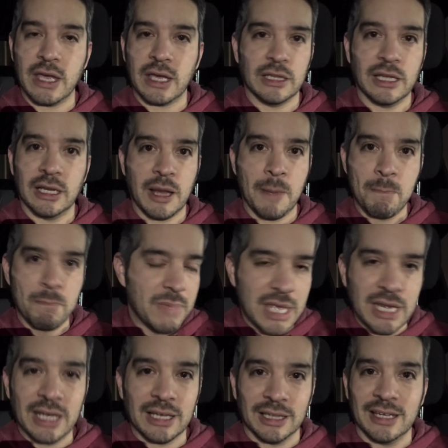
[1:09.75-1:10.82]
And then
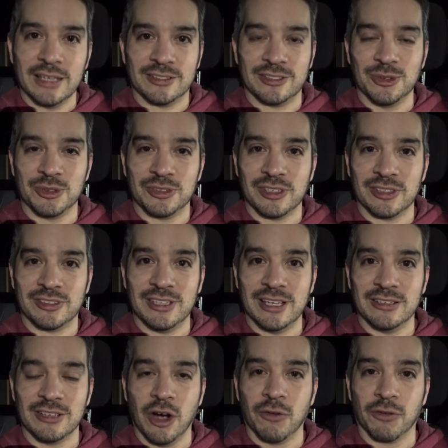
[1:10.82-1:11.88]
immediately, as soon as this
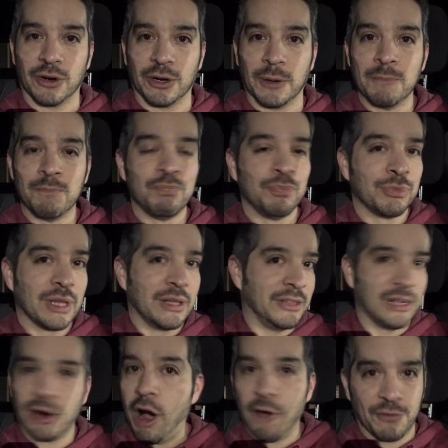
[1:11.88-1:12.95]
thing's over,
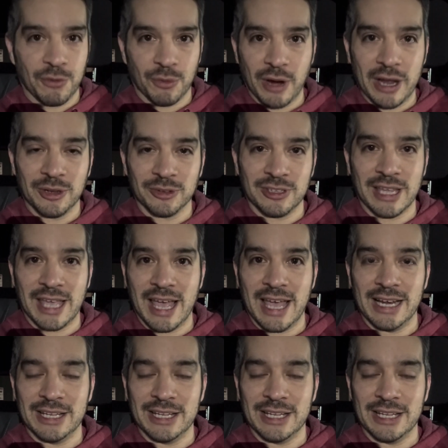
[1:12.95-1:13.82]
they're off the rails again.